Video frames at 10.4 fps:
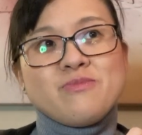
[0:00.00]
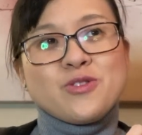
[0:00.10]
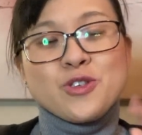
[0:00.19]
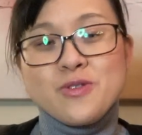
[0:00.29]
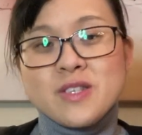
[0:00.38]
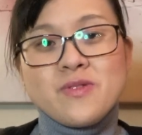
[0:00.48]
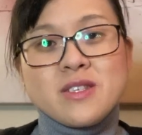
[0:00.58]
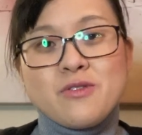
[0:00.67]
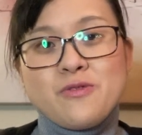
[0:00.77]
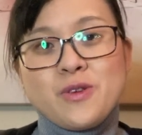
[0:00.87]
tourist
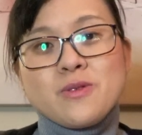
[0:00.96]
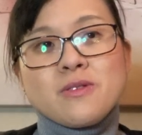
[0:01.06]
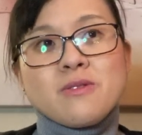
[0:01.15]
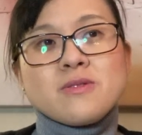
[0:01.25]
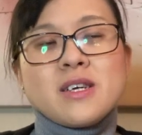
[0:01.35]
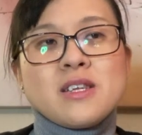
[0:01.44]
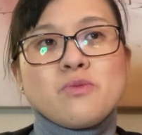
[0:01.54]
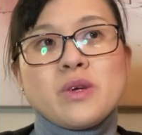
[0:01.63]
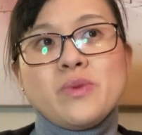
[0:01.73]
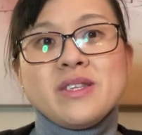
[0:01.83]
visa refusals, and then
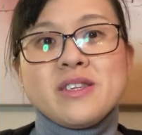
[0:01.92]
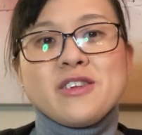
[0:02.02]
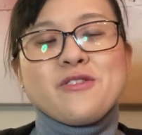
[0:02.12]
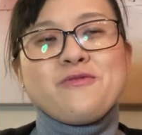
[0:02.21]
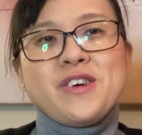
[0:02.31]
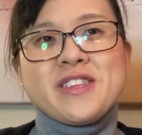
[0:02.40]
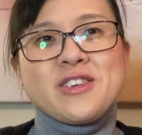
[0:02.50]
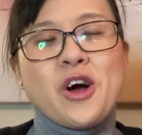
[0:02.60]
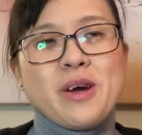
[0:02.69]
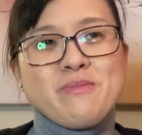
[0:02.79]
when we did it the 5th
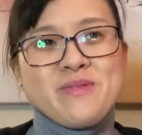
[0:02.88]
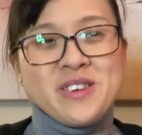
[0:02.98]
time,